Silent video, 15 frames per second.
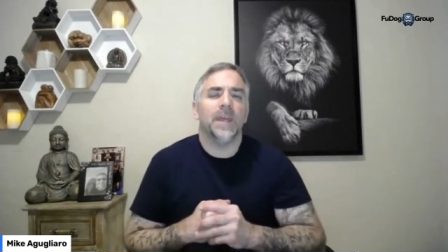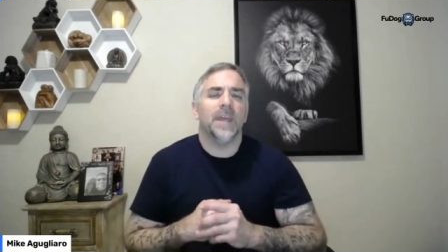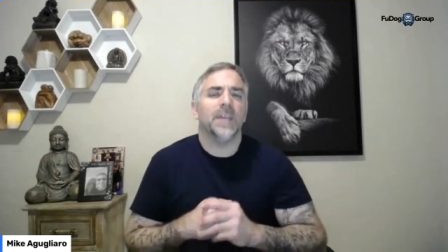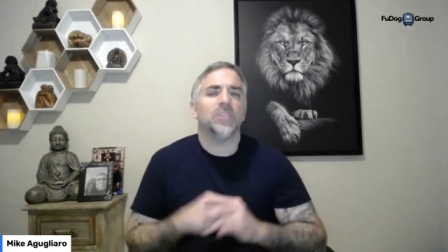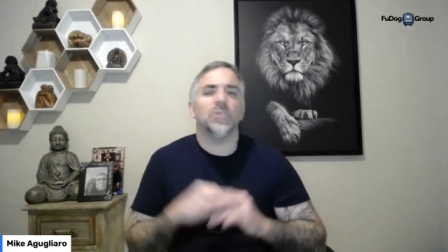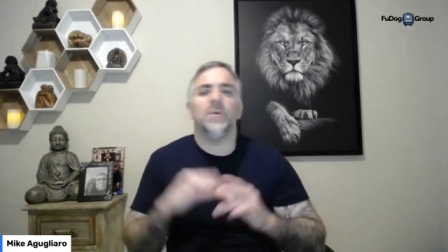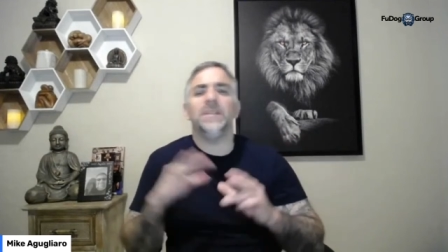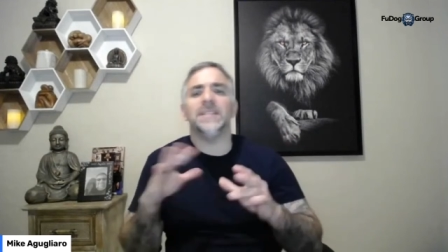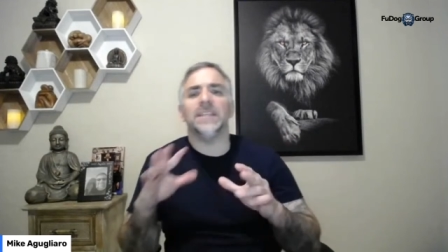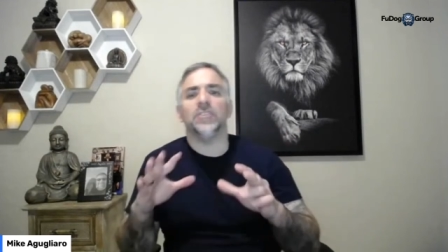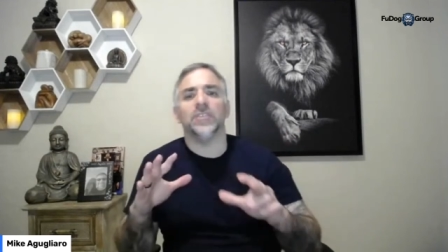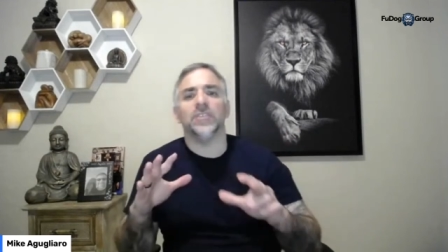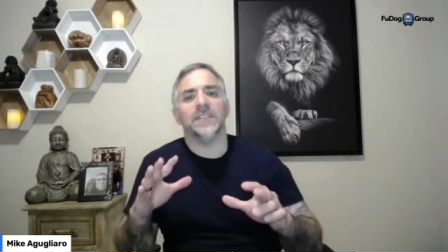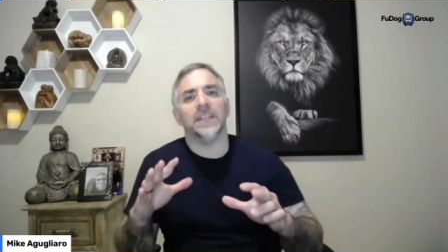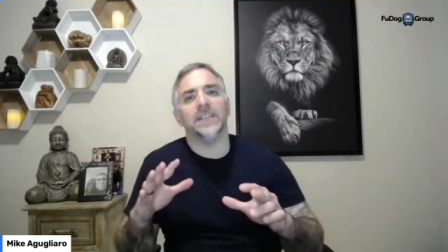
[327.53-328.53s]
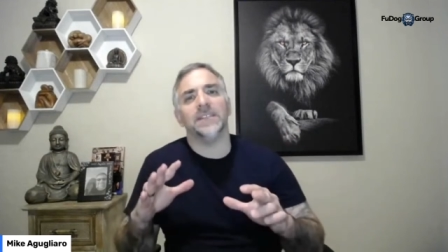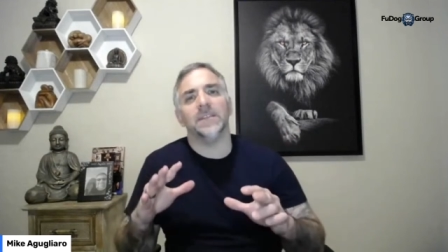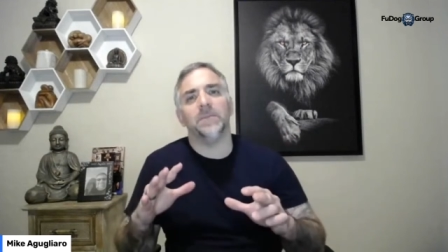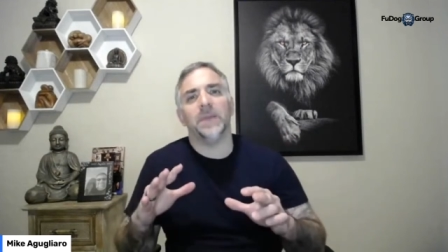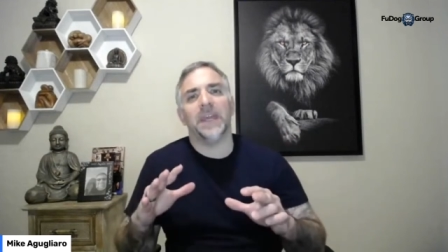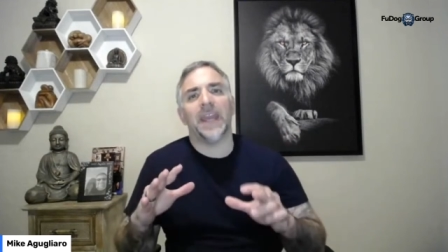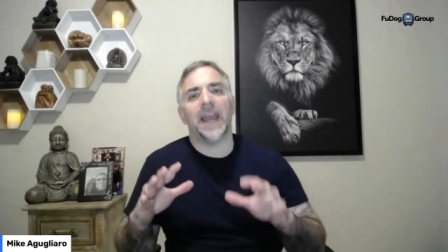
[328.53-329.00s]
It's always interesting
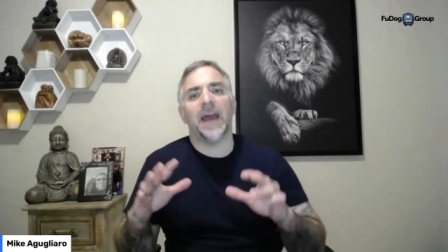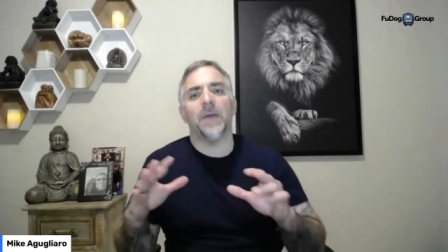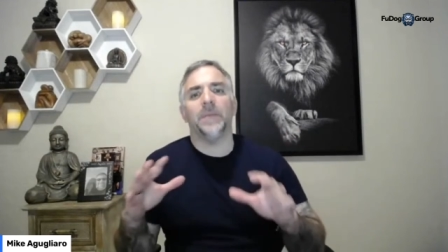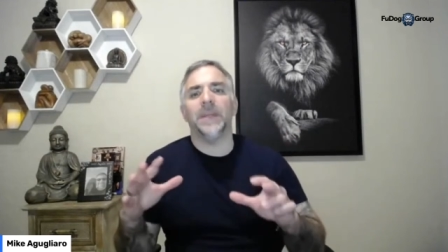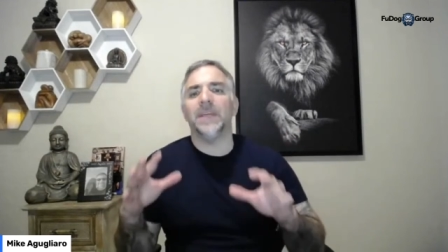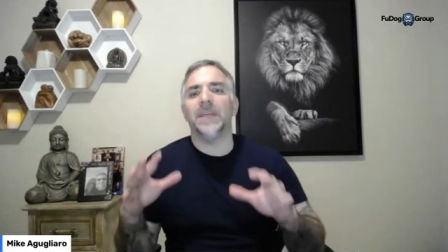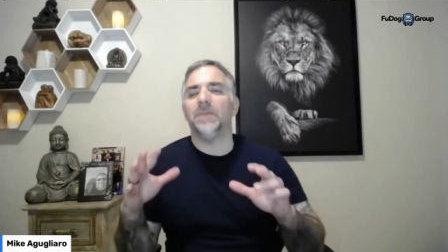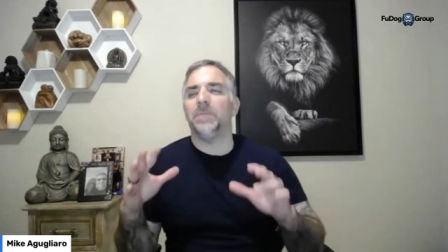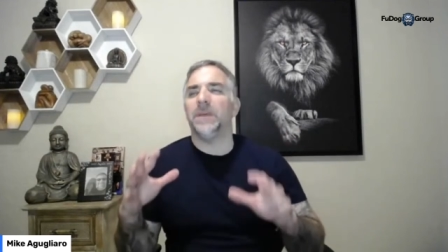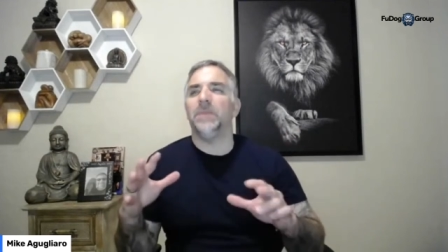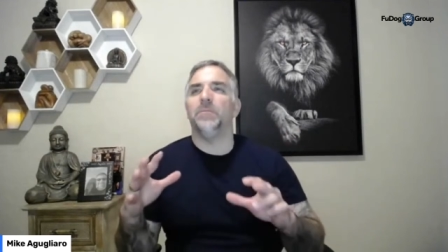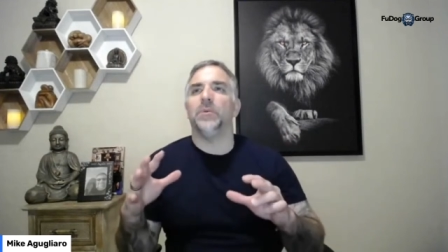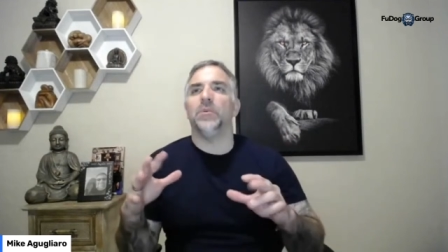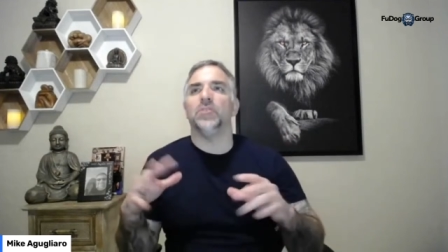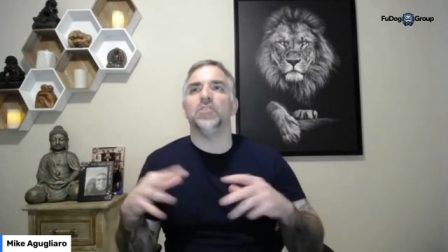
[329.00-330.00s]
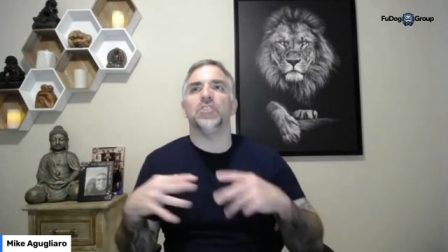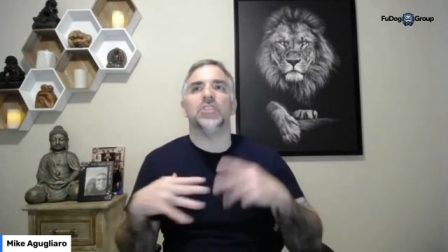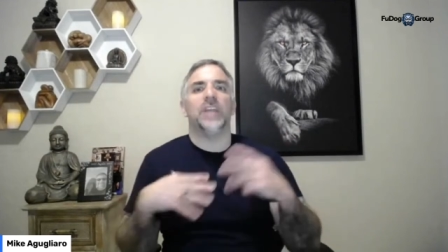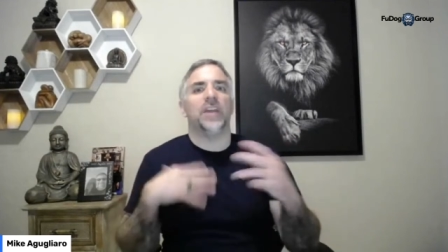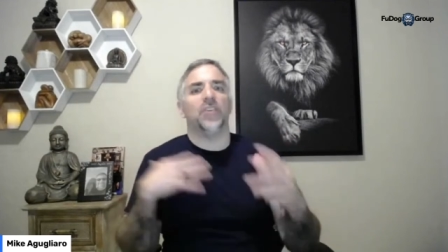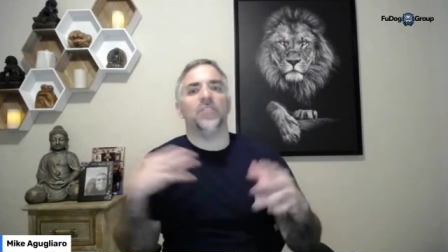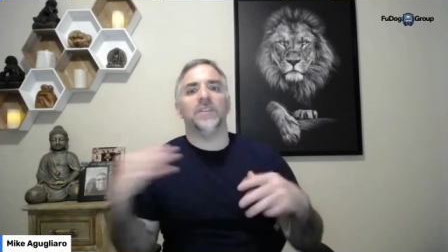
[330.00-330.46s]
to me how many people
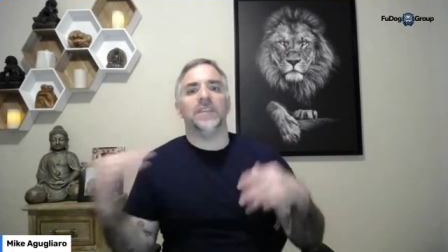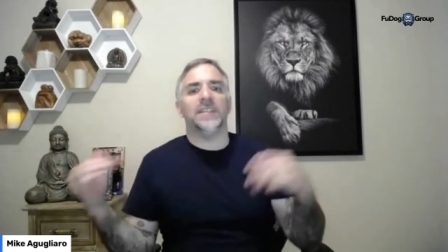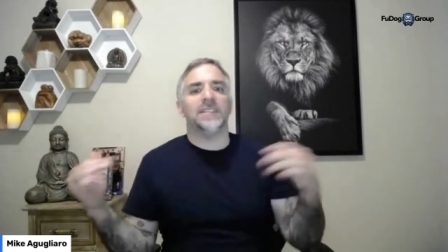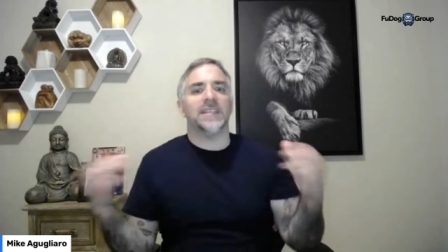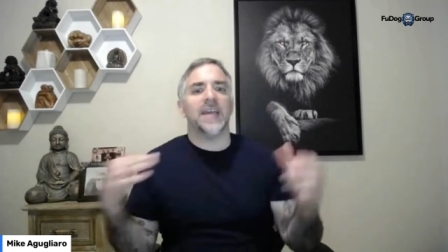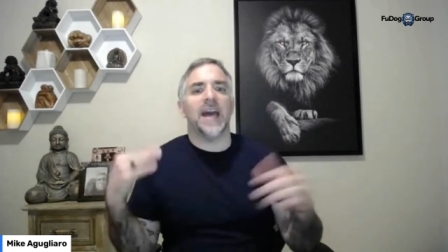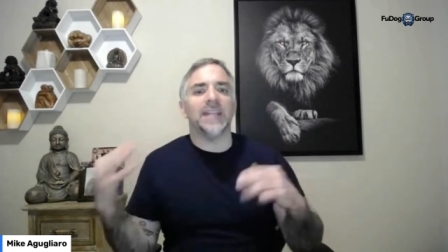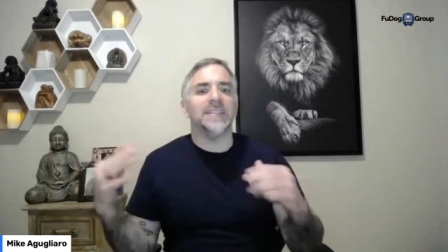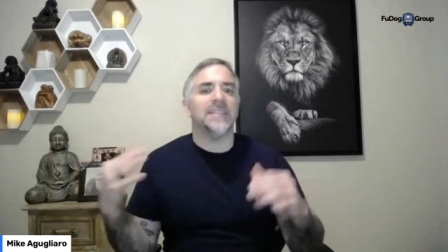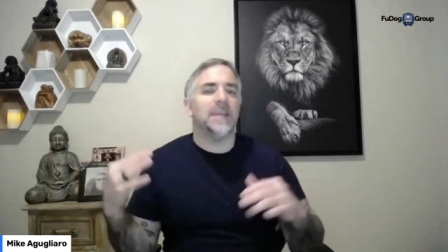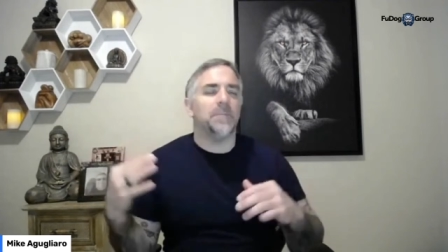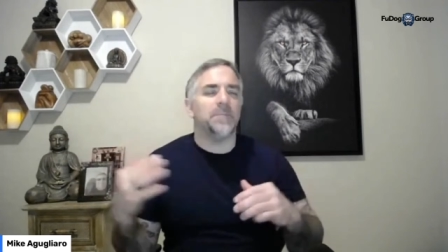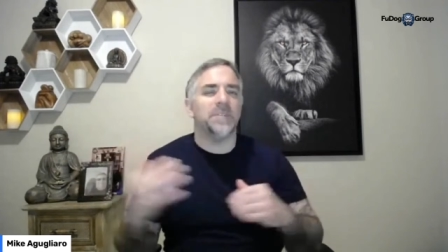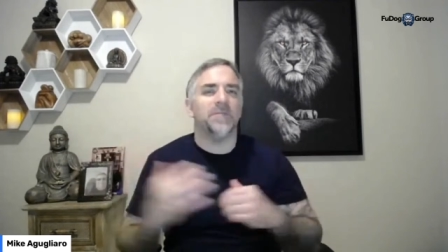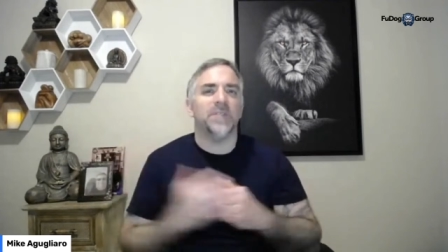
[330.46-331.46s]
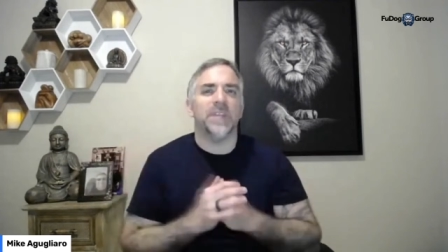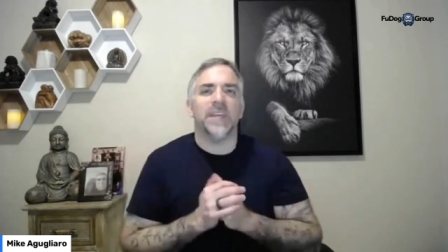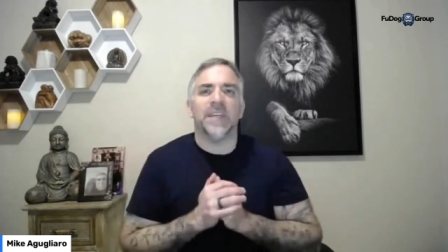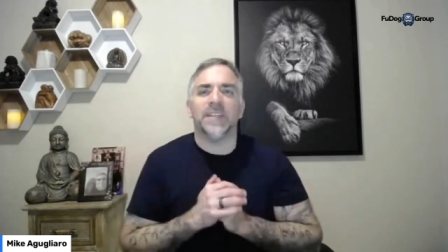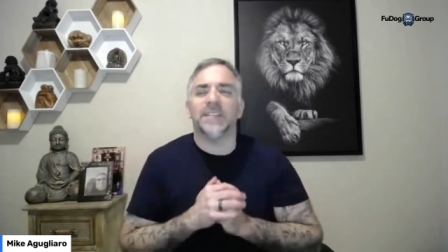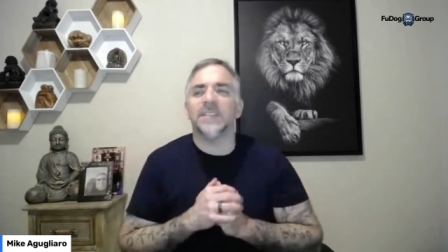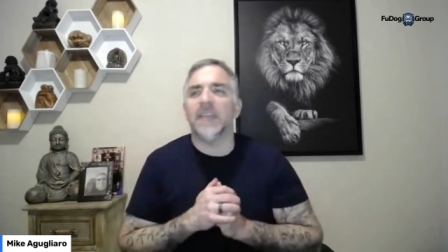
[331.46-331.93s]
share these concepts of
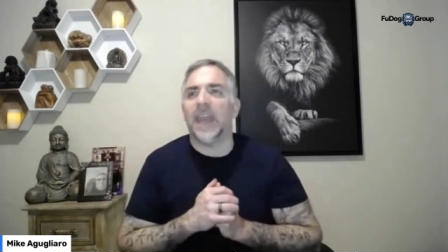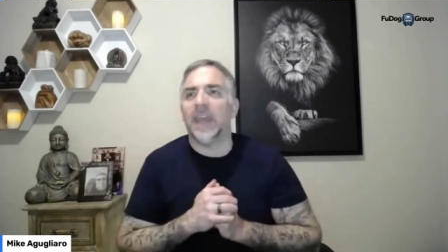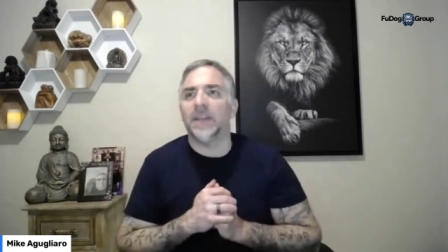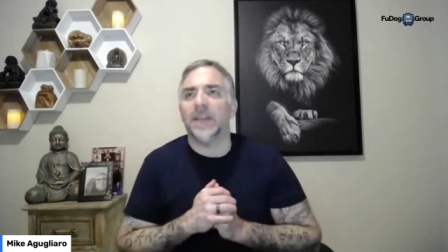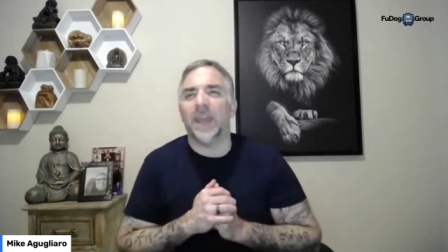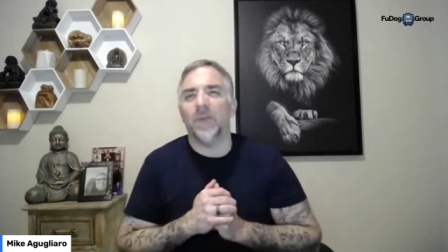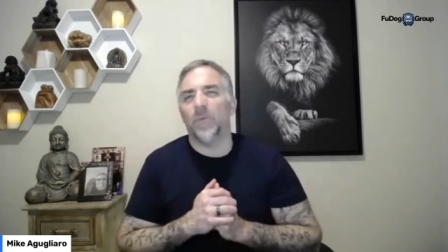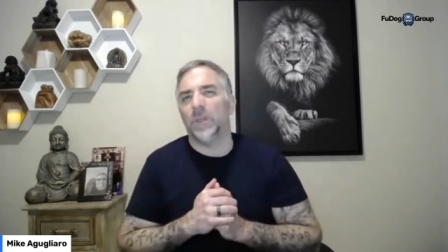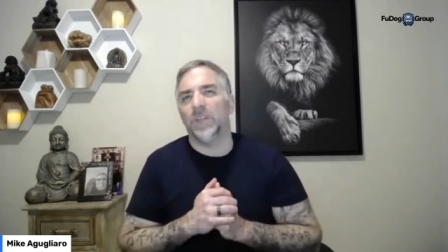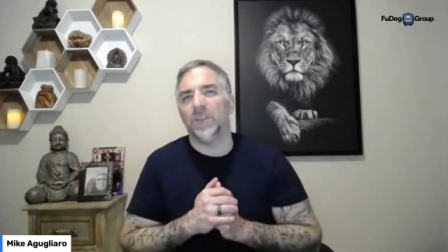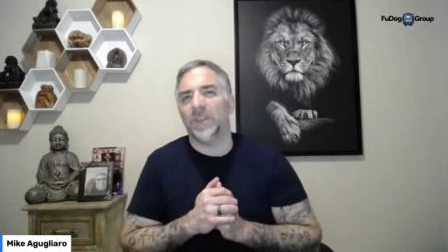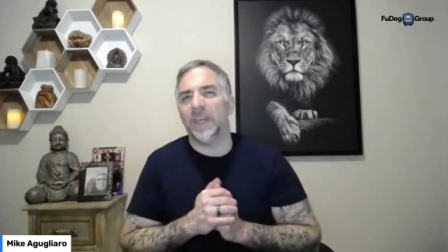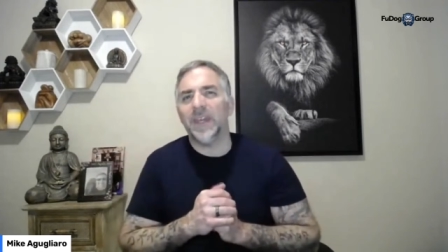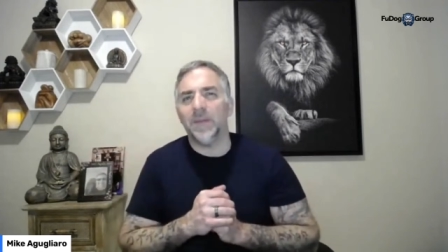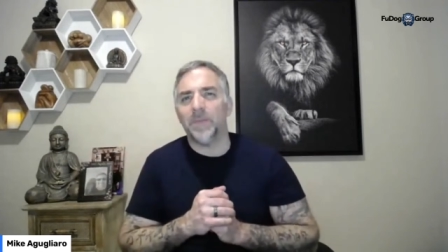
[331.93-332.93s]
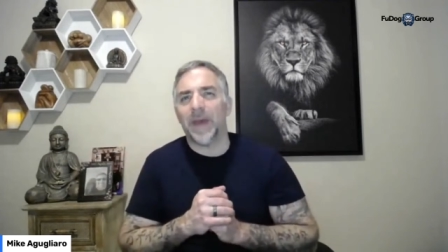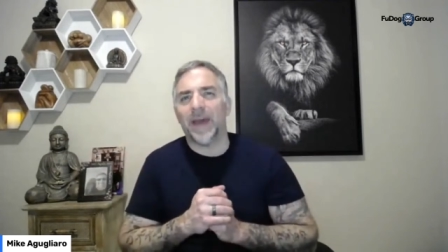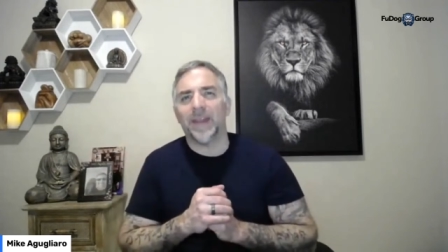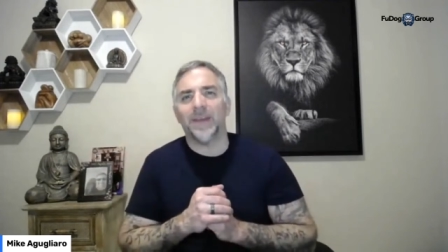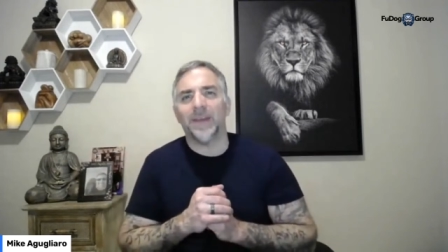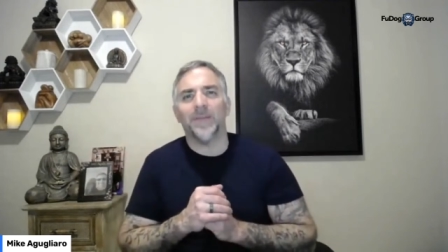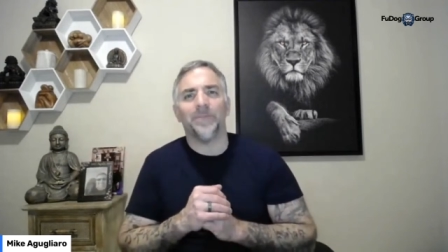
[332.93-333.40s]
things. And, and when you think
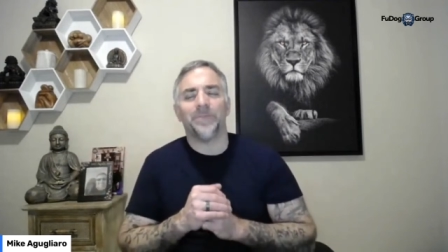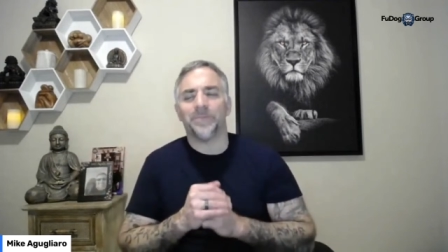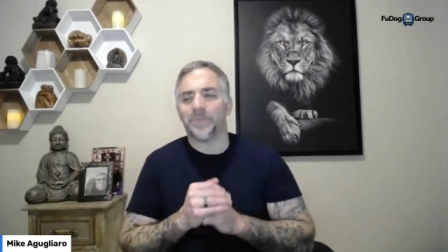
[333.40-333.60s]
about it,